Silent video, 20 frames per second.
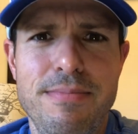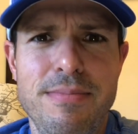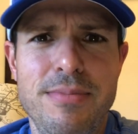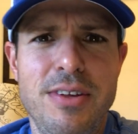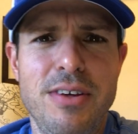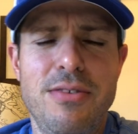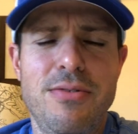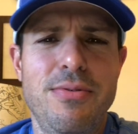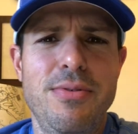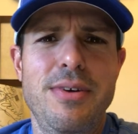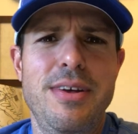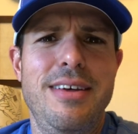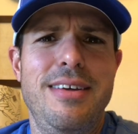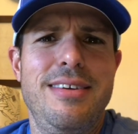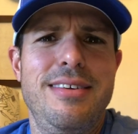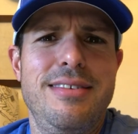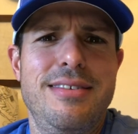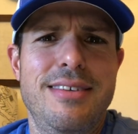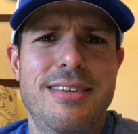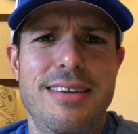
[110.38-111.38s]

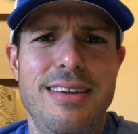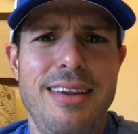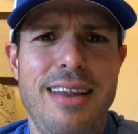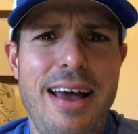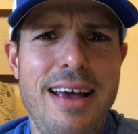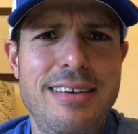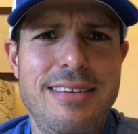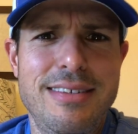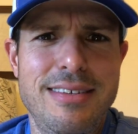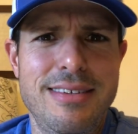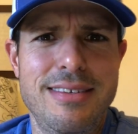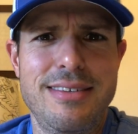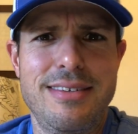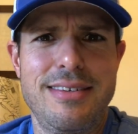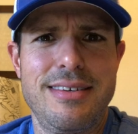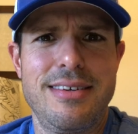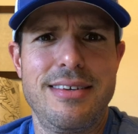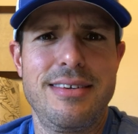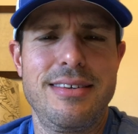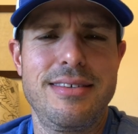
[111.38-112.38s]
degrees and
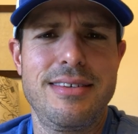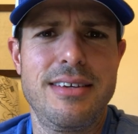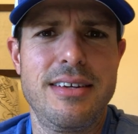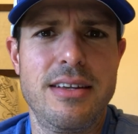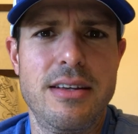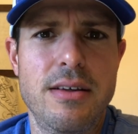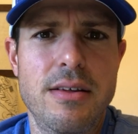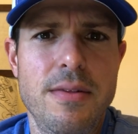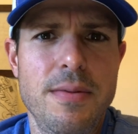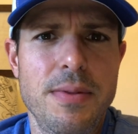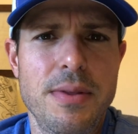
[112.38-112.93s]
licenses and